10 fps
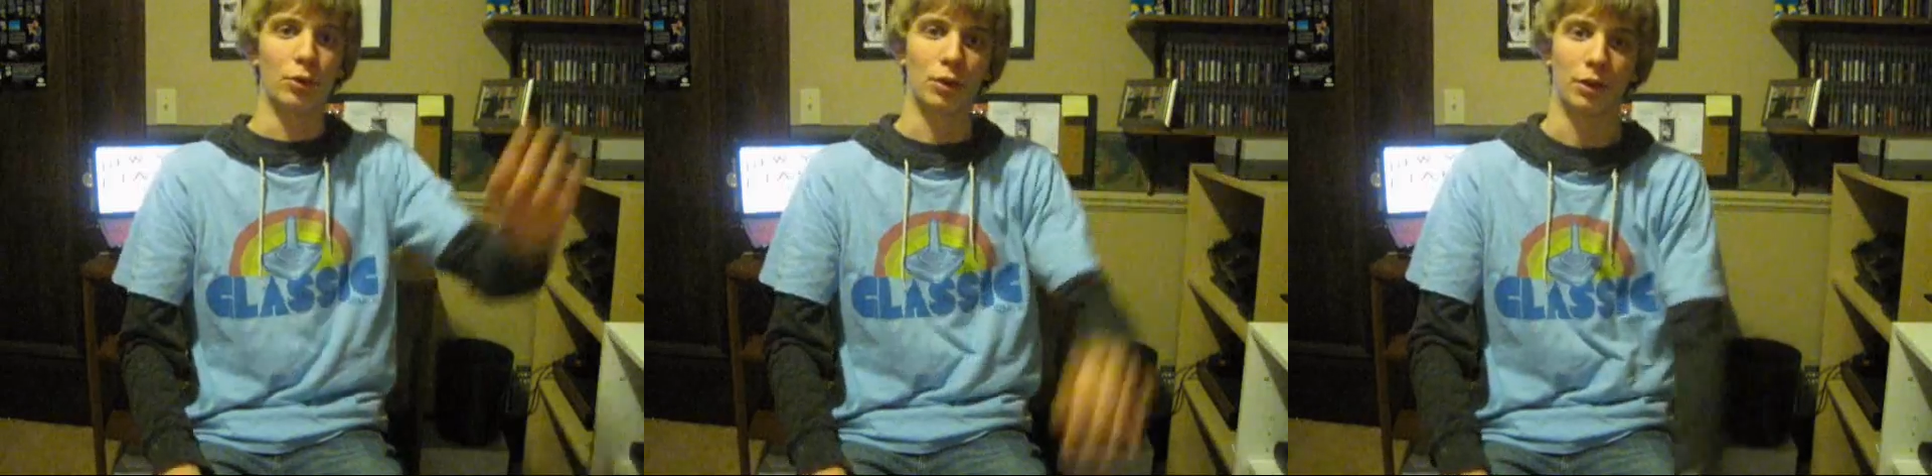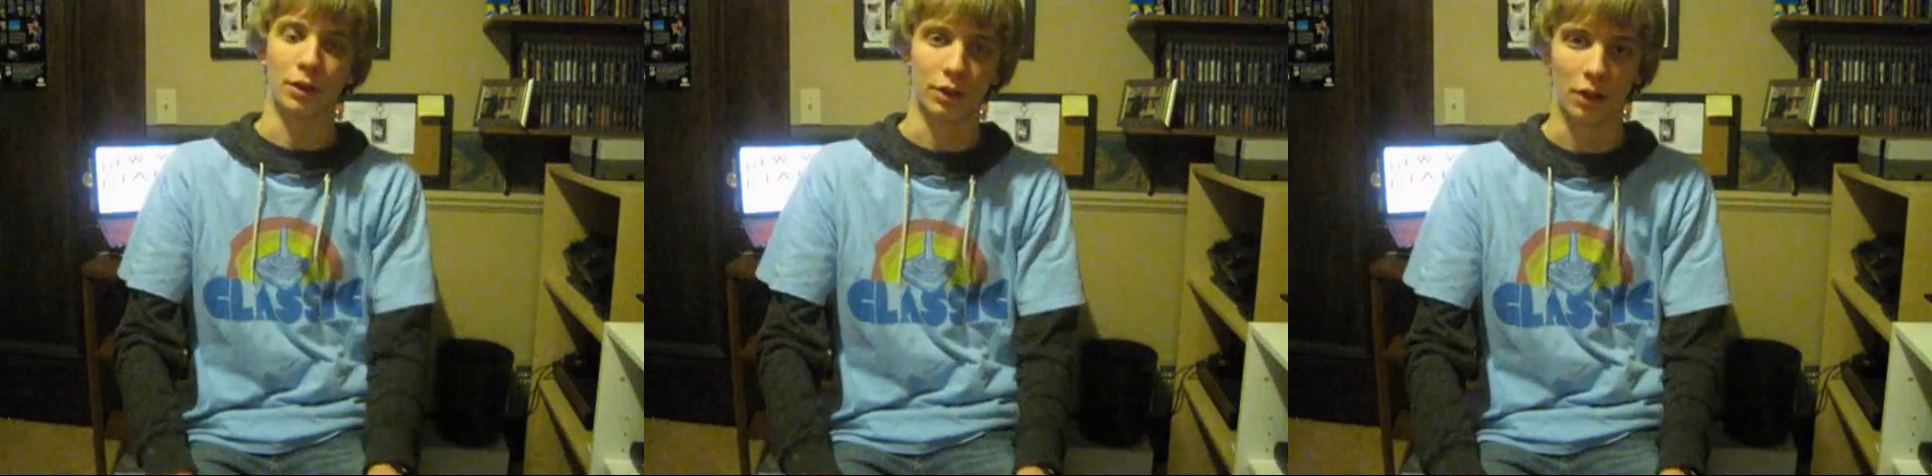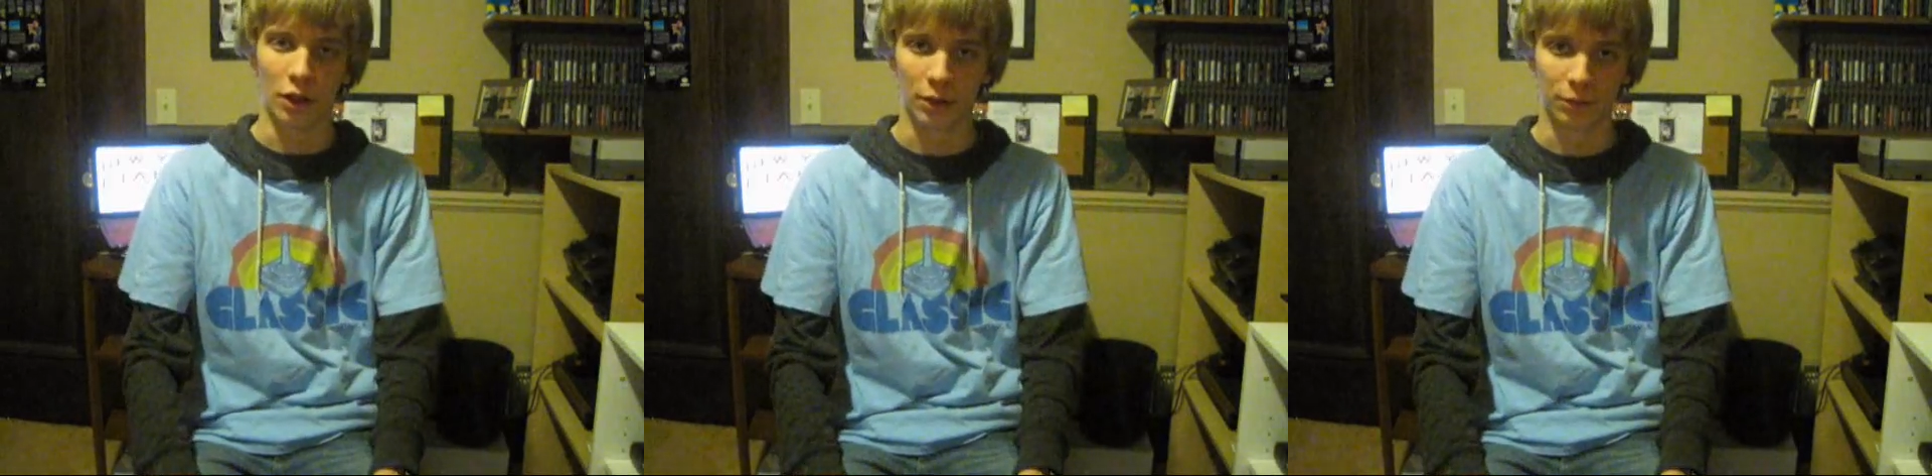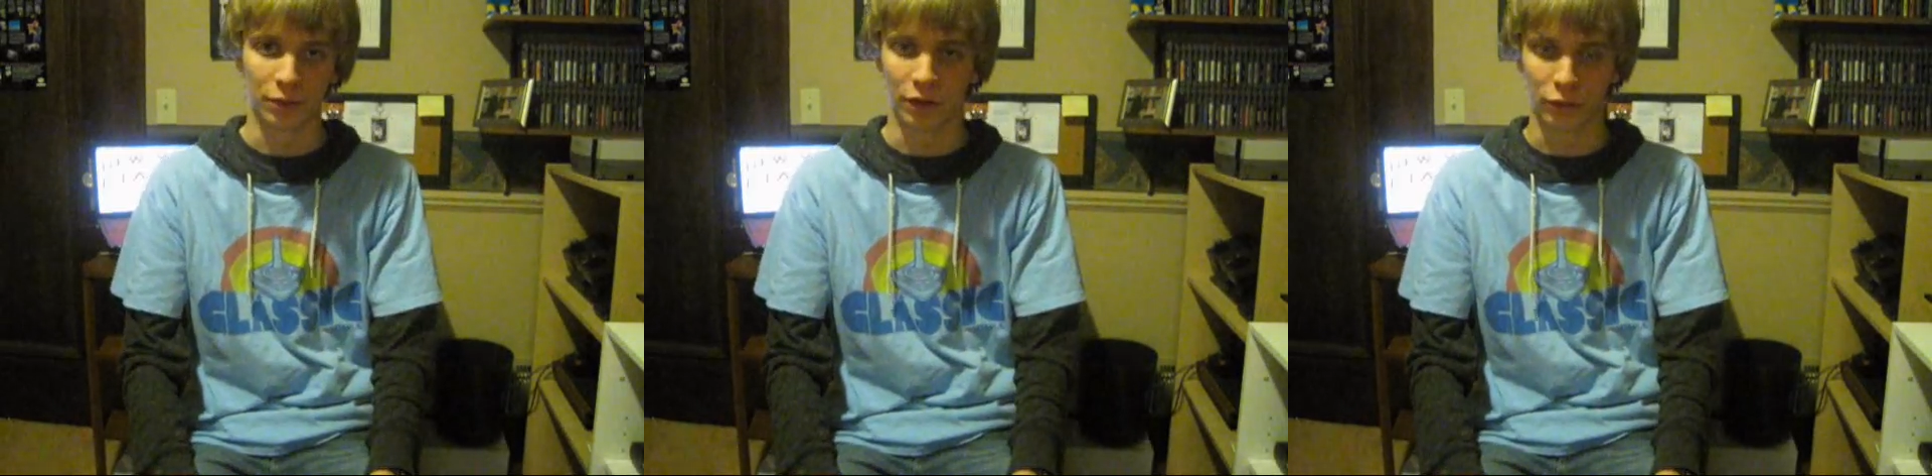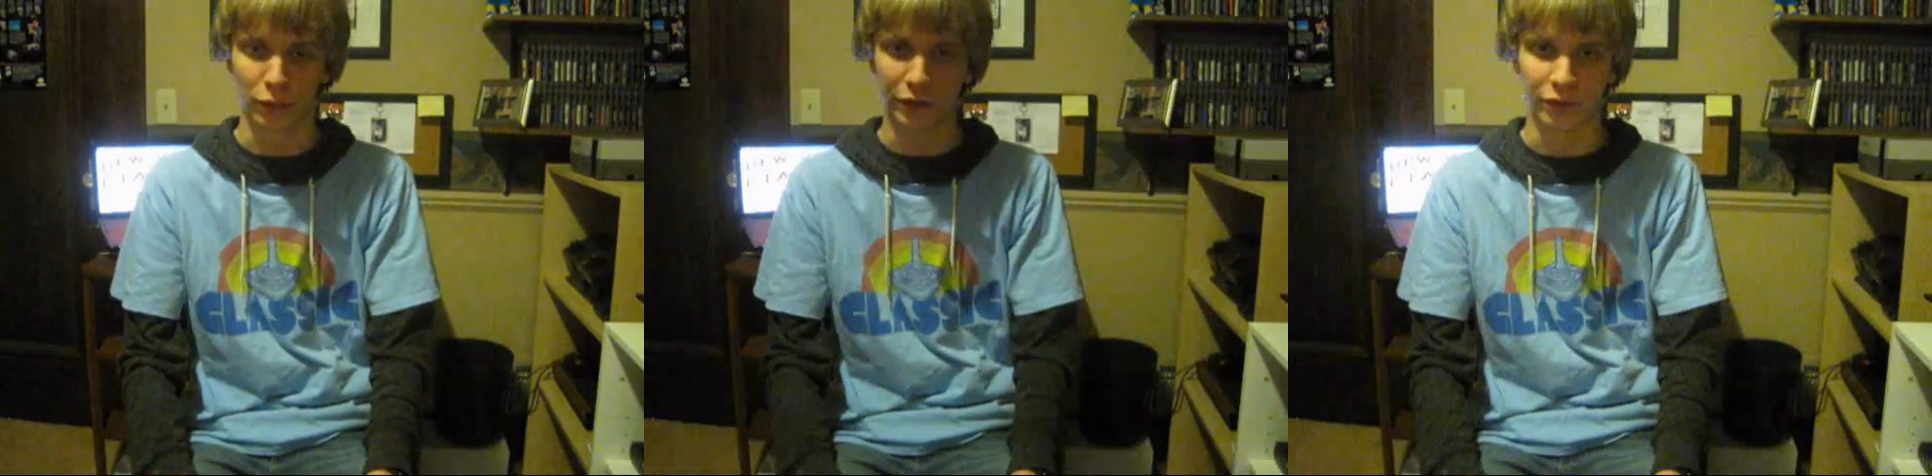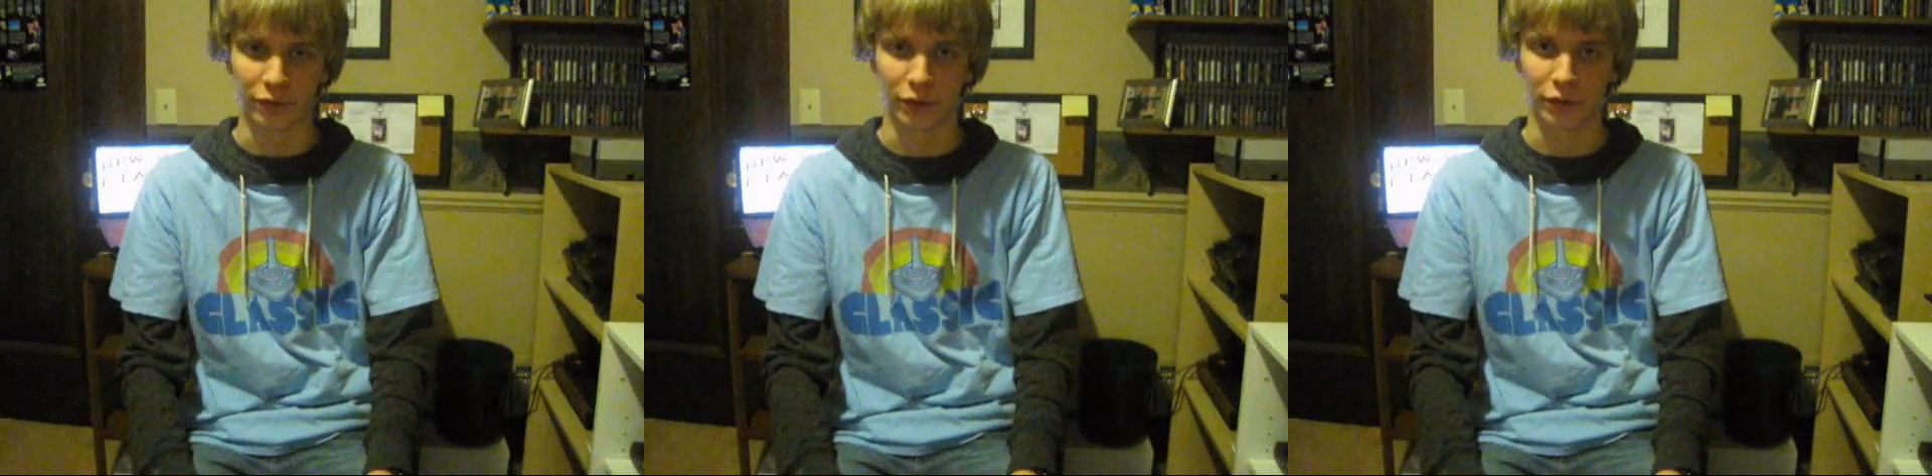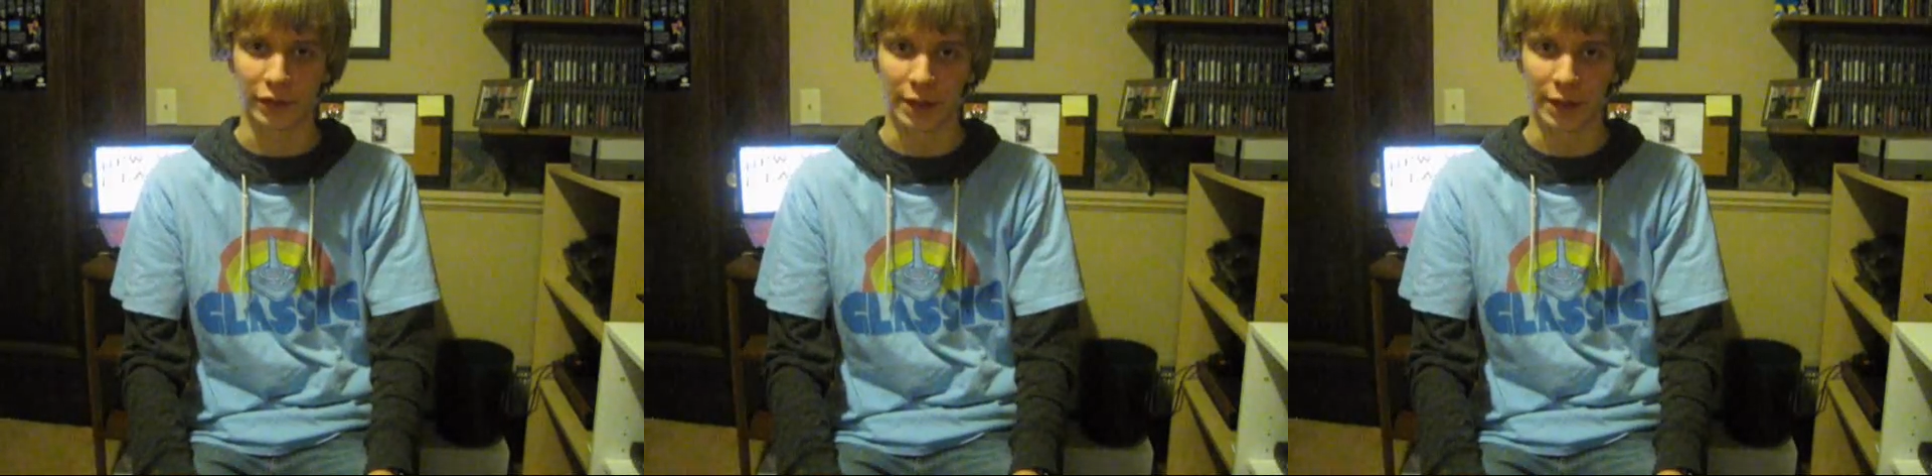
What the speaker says: more 2600